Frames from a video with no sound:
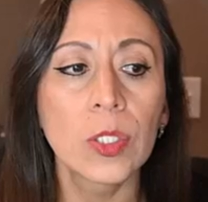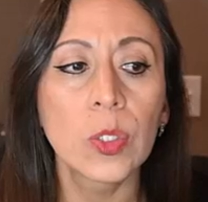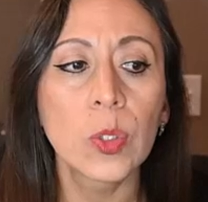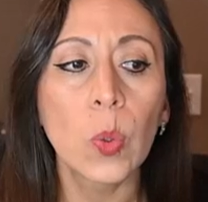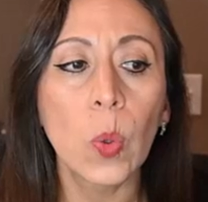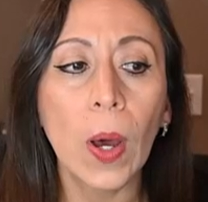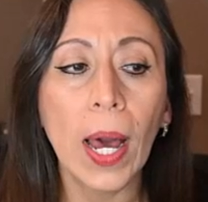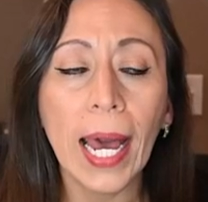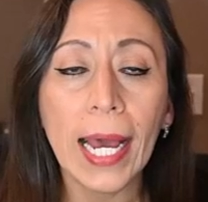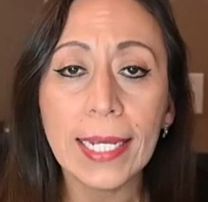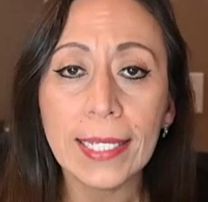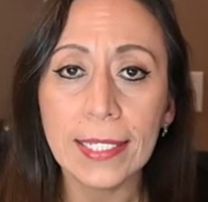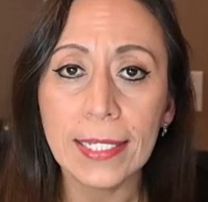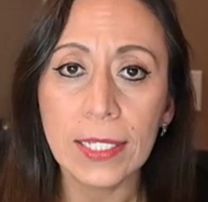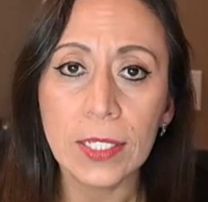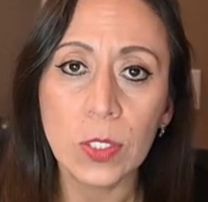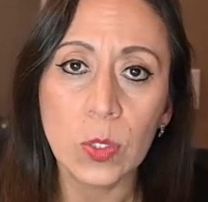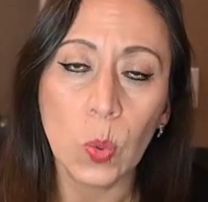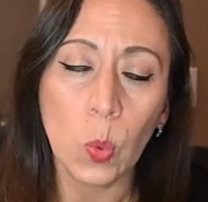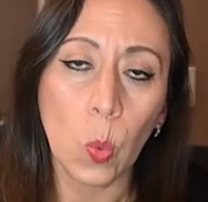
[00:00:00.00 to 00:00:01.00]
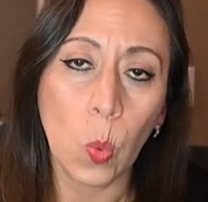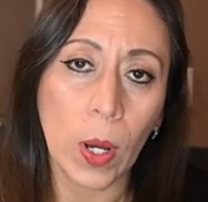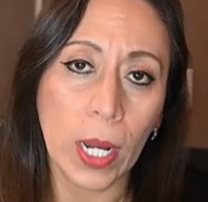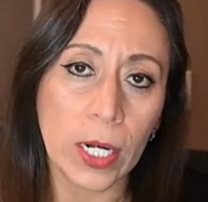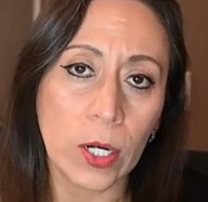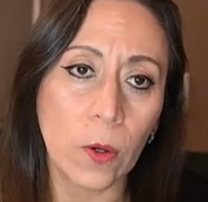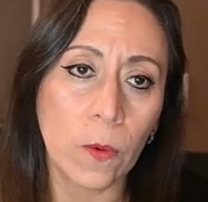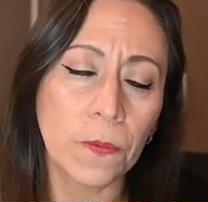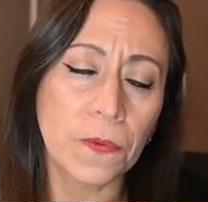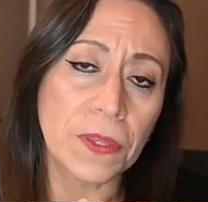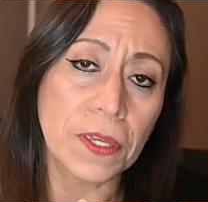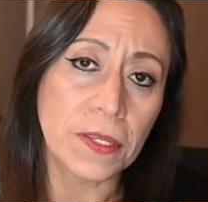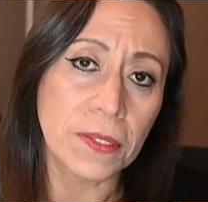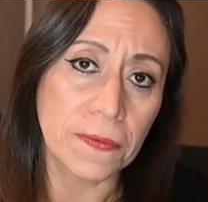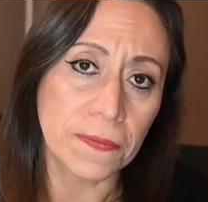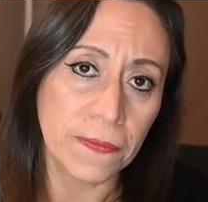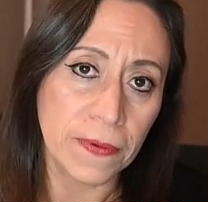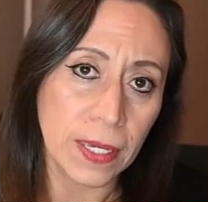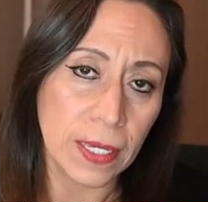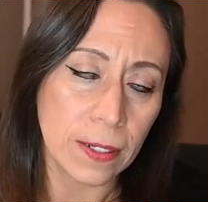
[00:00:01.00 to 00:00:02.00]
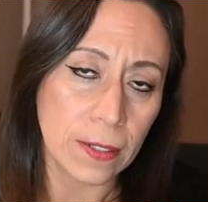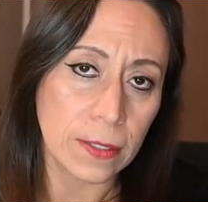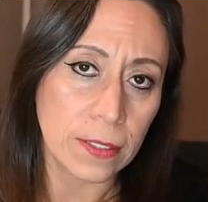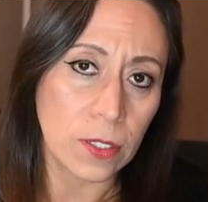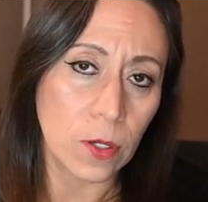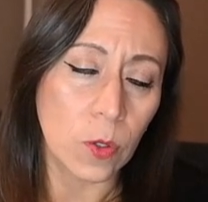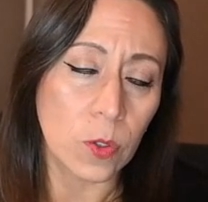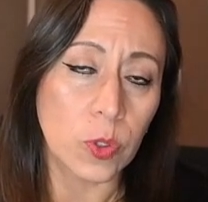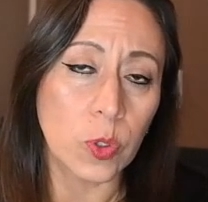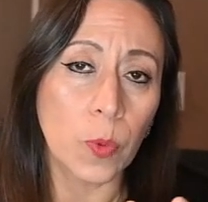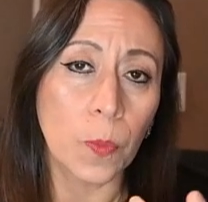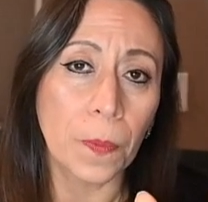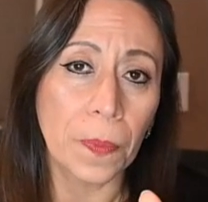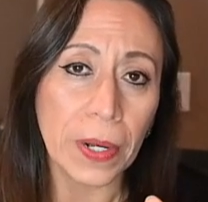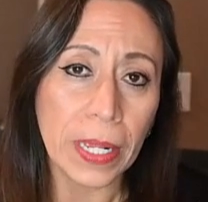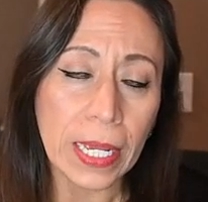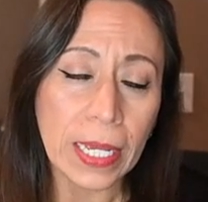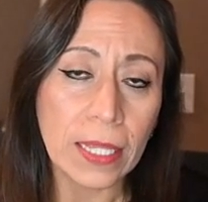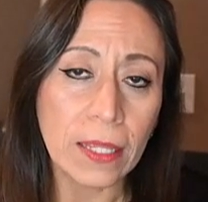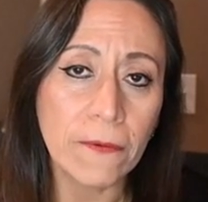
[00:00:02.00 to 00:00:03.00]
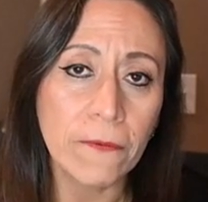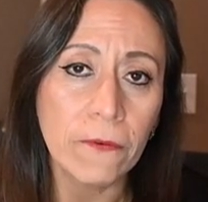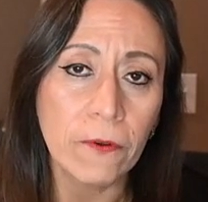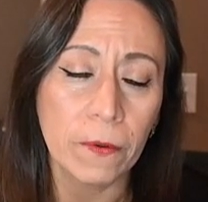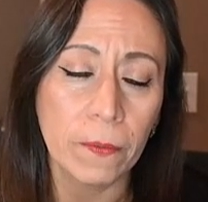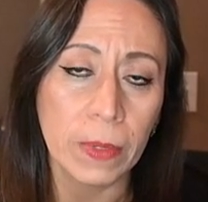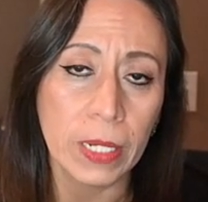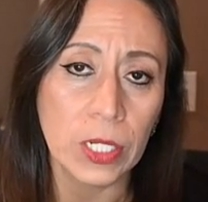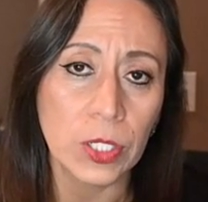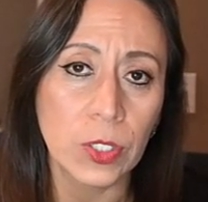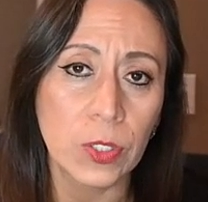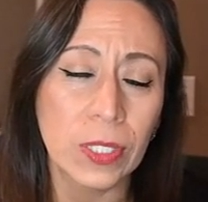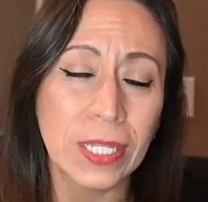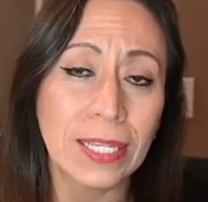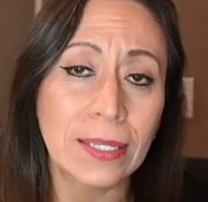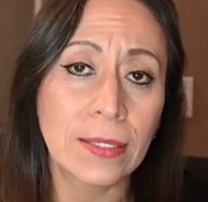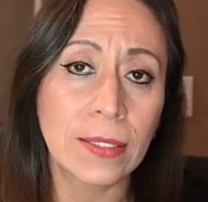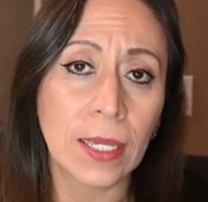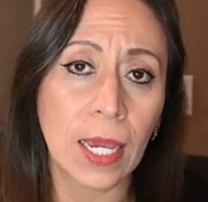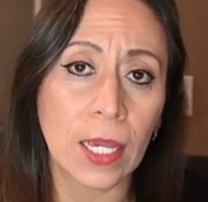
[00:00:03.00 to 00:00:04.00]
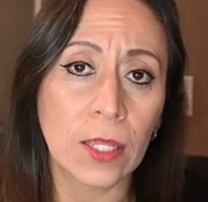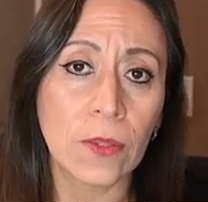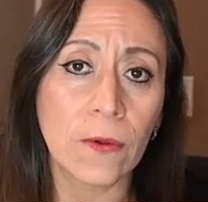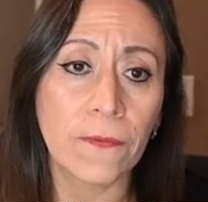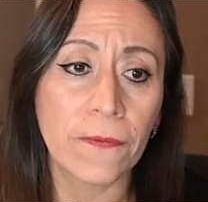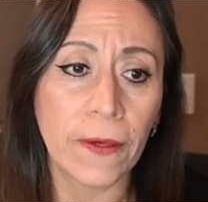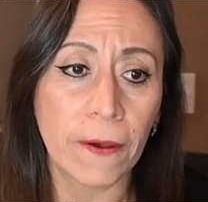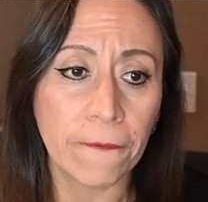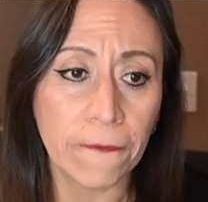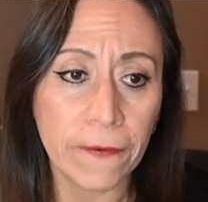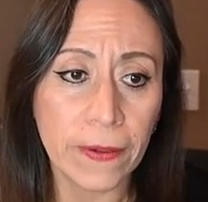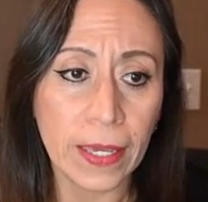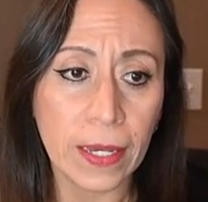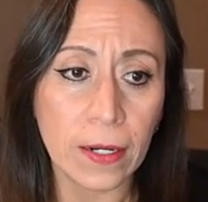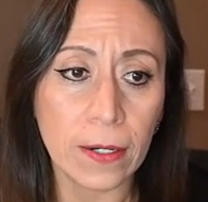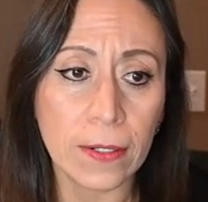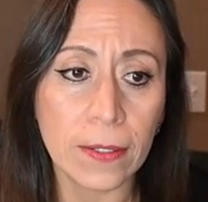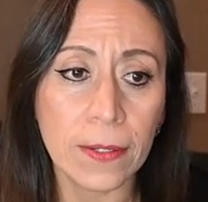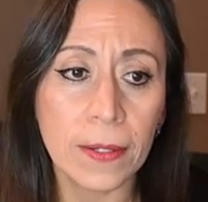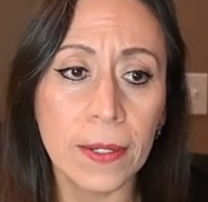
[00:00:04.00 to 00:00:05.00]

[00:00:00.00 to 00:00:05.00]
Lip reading: To access to one of these fields or to bring the information inside of that field,